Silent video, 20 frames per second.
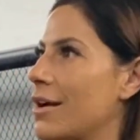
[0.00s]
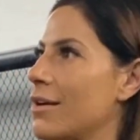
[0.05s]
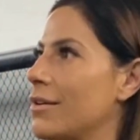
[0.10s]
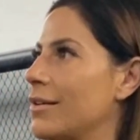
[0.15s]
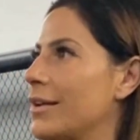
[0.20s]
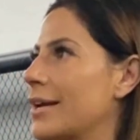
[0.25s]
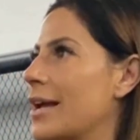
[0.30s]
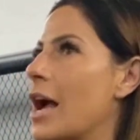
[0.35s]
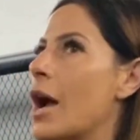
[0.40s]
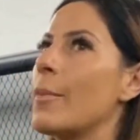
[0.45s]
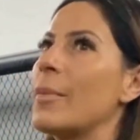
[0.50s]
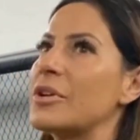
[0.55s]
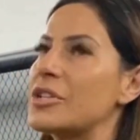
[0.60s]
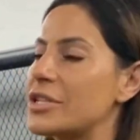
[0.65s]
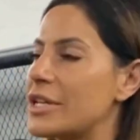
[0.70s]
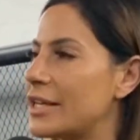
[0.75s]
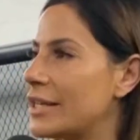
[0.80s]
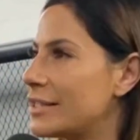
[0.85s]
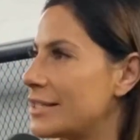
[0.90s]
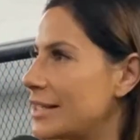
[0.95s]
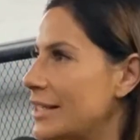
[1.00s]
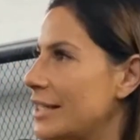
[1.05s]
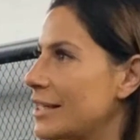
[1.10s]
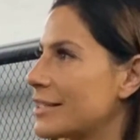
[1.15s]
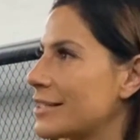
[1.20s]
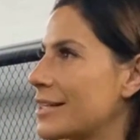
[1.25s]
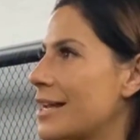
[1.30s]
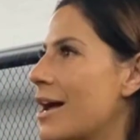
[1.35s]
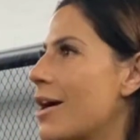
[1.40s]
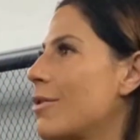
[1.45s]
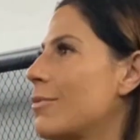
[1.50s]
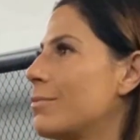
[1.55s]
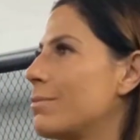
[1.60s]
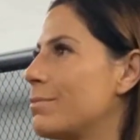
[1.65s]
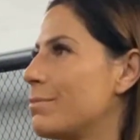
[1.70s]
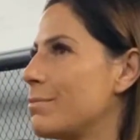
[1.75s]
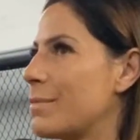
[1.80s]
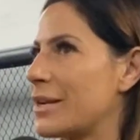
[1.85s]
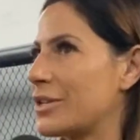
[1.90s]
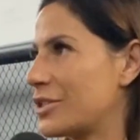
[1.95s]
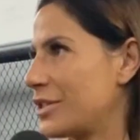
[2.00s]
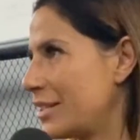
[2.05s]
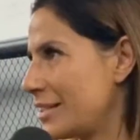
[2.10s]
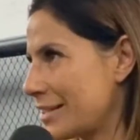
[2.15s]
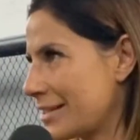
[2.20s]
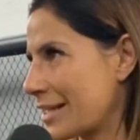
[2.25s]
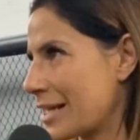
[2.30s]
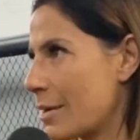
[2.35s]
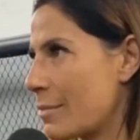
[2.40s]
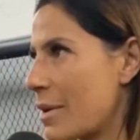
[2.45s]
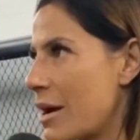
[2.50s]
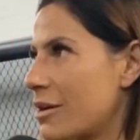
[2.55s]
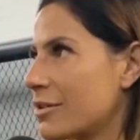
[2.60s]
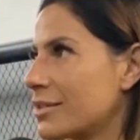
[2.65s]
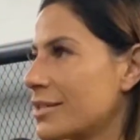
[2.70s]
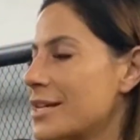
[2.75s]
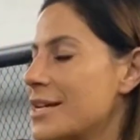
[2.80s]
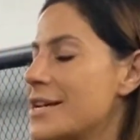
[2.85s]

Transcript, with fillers: like how much they need to eat and how much needs to come out.